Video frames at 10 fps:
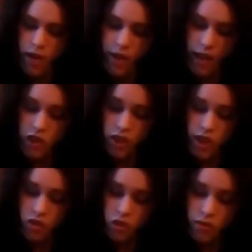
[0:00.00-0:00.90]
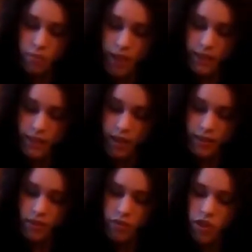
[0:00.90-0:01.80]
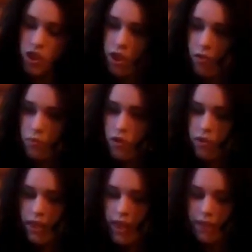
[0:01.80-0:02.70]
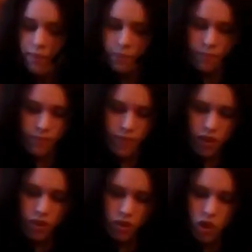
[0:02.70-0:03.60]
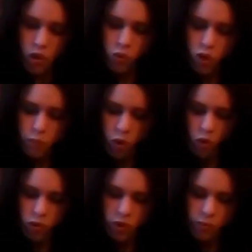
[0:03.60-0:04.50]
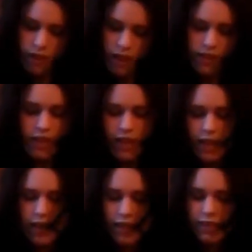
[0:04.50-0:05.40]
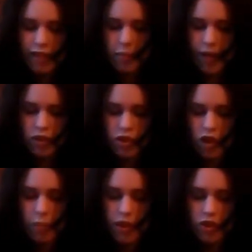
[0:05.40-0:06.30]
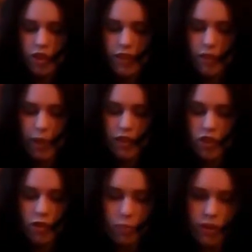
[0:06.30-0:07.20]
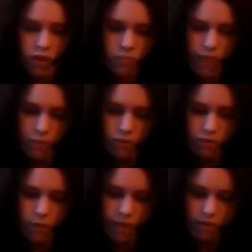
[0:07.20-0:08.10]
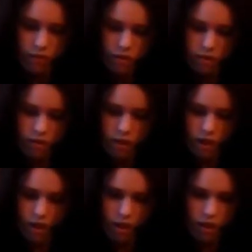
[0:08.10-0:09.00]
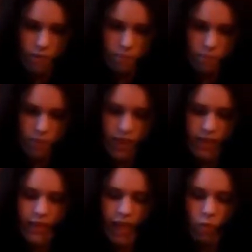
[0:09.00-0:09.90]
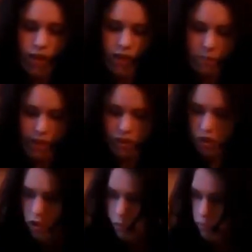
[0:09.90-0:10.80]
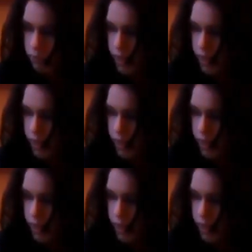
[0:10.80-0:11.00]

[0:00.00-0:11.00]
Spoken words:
But it doesn't matter as long as you don't cut it too small sometimes. Then again, it can still be patched up. It's just if you patch it up, it sometimes looks a bit. You can tell where you patched it up.